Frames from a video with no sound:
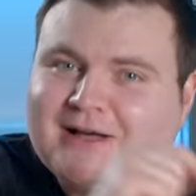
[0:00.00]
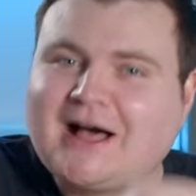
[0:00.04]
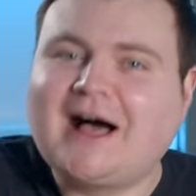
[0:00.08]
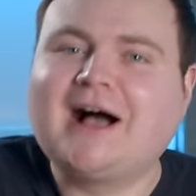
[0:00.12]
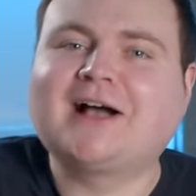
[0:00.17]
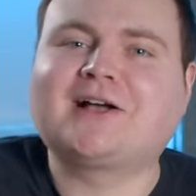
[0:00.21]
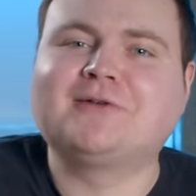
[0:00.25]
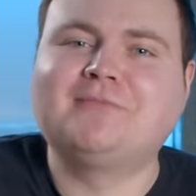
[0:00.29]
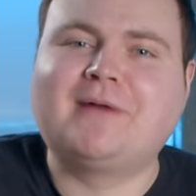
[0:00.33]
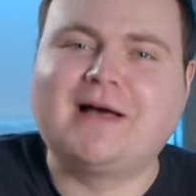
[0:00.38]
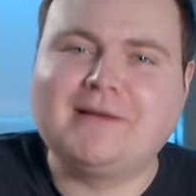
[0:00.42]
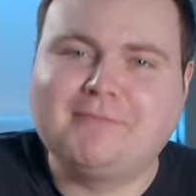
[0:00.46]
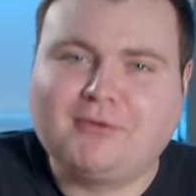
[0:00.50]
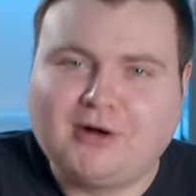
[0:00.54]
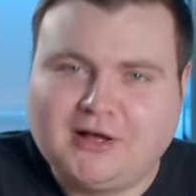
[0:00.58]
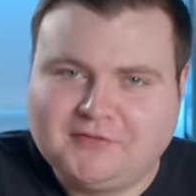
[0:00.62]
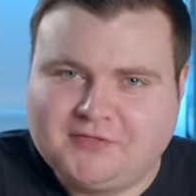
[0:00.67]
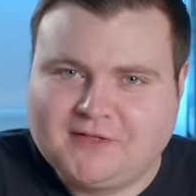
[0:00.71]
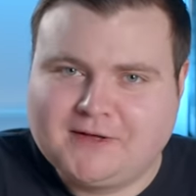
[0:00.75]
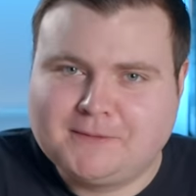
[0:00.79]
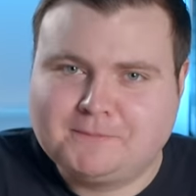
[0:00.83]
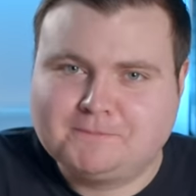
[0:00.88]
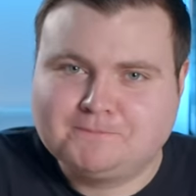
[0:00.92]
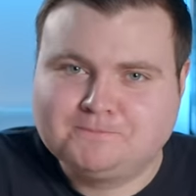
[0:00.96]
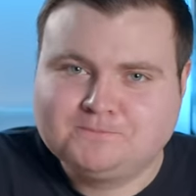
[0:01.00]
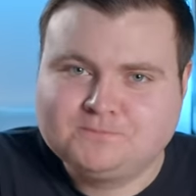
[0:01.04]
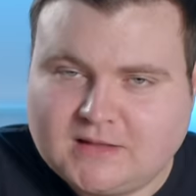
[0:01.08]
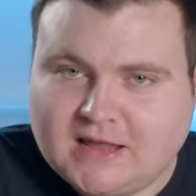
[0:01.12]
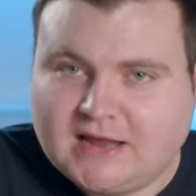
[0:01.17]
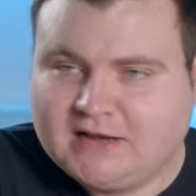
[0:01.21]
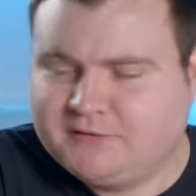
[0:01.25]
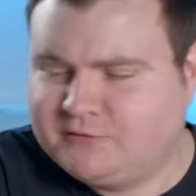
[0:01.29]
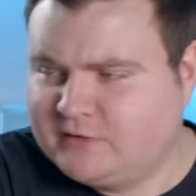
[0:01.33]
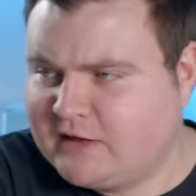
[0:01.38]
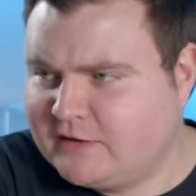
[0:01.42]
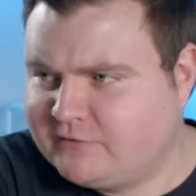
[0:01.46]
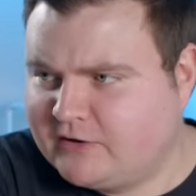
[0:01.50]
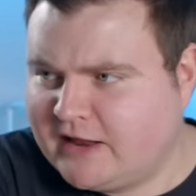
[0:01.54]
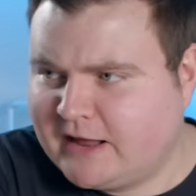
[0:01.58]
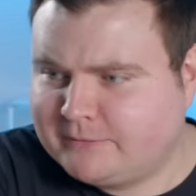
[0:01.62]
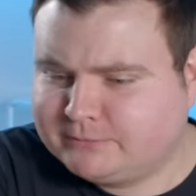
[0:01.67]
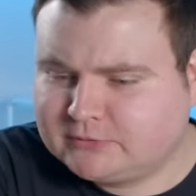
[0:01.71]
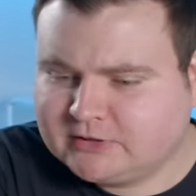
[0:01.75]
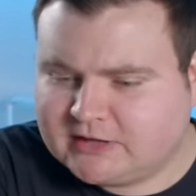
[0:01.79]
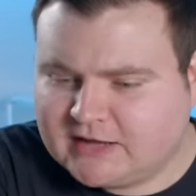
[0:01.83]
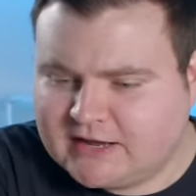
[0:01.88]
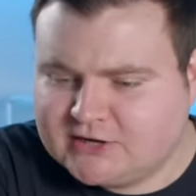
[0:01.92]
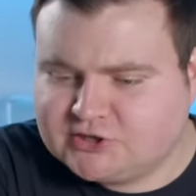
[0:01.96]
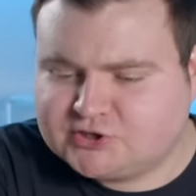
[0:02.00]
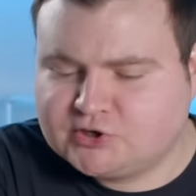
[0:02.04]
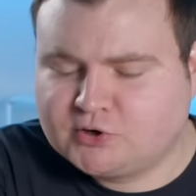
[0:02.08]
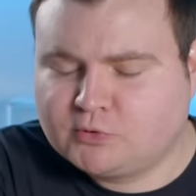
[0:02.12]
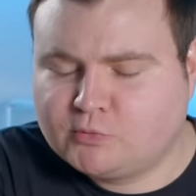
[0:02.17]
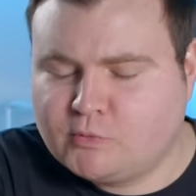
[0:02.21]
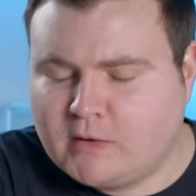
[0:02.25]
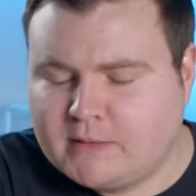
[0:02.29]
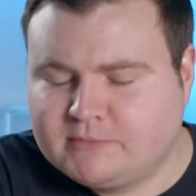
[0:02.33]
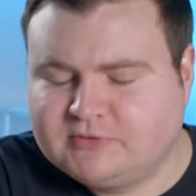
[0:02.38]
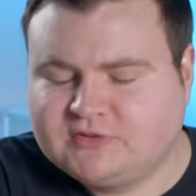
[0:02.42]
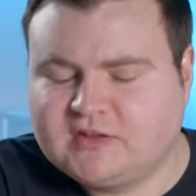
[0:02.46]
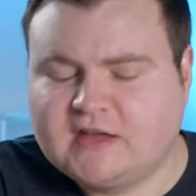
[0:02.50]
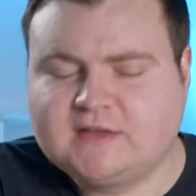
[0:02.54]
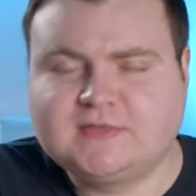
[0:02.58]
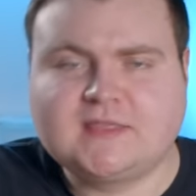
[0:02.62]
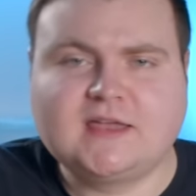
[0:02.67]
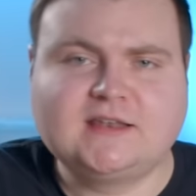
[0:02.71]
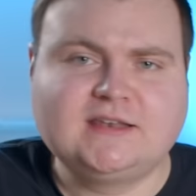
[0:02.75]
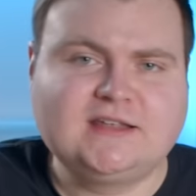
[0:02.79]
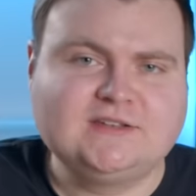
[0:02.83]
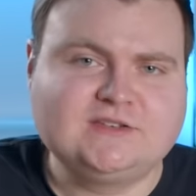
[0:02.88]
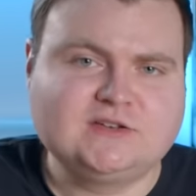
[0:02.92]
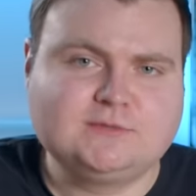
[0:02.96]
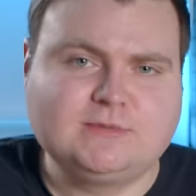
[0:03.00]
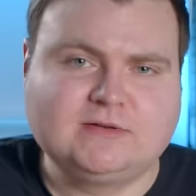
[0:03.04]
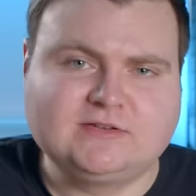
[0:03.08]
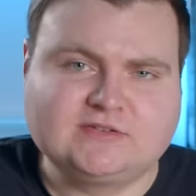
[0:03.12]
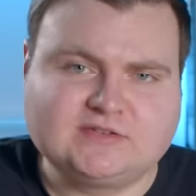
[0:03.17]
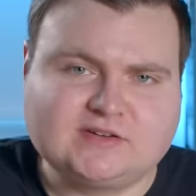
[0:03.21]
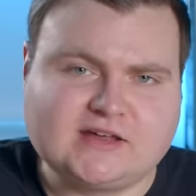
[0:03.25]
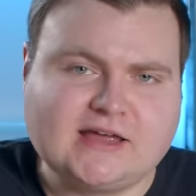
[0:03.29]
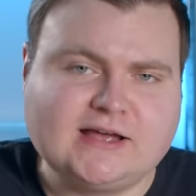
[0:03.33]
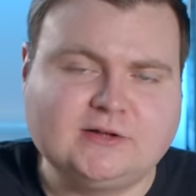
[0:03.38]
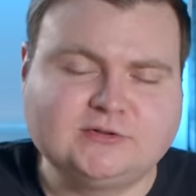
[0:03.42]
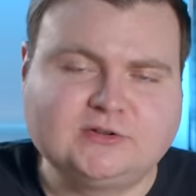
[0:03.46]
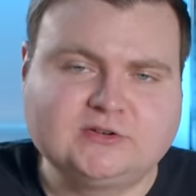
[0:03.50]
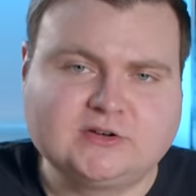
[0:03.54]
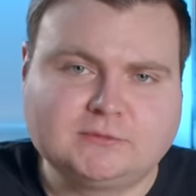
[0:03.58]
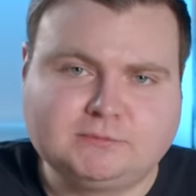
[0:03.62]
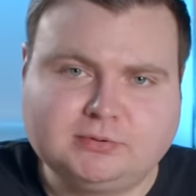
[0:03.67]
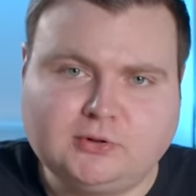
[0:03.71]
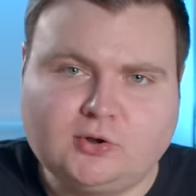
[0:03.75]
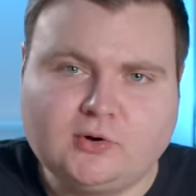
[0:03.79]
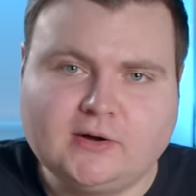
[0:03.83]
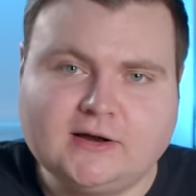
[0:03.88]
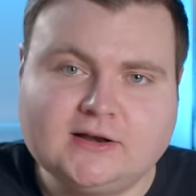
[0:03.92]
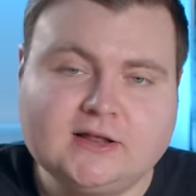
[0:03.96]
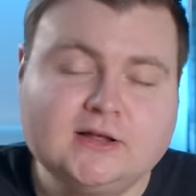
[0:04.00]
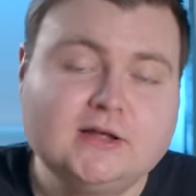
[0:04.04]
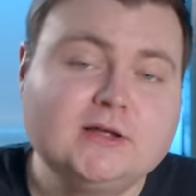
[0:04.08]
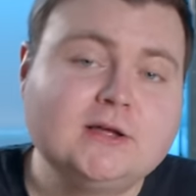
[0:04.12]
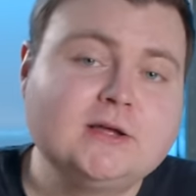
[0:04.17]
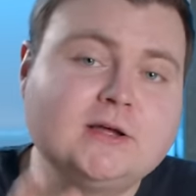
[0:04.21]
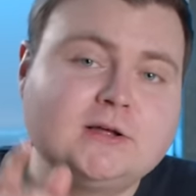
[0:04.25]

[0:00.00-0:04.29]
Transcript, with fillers: Akamai bought them. And if you have an application or website that needs to be scaled and deployed,